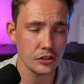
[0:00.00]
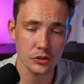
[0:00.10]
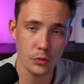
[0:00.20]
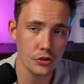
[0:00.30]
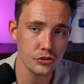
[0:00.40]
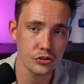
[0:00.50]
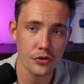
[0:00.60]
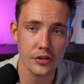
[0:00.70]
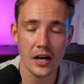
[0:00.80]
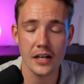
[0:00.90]
I just wanted to show
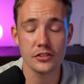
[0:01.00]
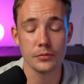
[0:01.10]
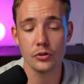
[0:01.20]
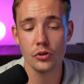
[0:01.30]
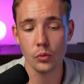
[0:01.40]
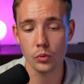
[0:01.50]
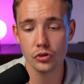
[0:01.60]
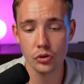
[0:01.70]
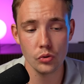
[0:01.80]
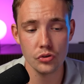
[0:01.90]
you guys some cool
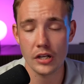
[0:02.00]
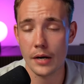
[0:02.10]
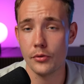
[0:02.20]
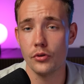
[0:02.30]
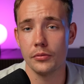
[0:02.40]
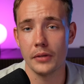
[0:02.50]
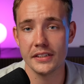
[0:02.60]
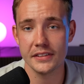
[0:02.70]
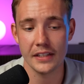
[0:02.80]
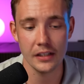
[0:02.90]
tools that I'm using
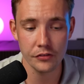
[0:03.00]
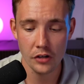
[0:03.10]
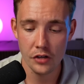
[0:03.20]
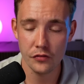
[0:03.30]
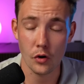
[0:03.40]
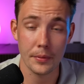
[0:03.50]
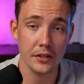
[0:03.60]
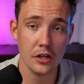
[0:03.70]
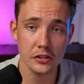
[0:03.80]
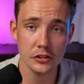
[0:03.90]
myself for my
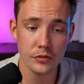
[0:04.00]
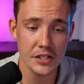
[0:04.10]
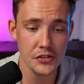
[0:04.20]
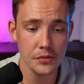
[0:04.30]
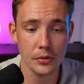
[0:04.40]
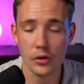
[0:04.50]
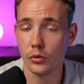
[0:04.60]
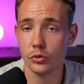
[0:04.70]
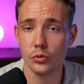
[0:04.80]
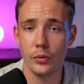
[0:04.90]
content creation, but
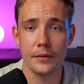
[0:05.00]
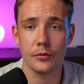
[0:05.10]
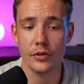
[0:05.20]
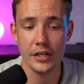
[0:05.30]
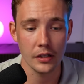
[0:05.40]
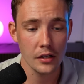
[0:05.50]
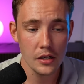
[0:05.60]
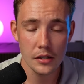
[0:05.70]
also when I'm creating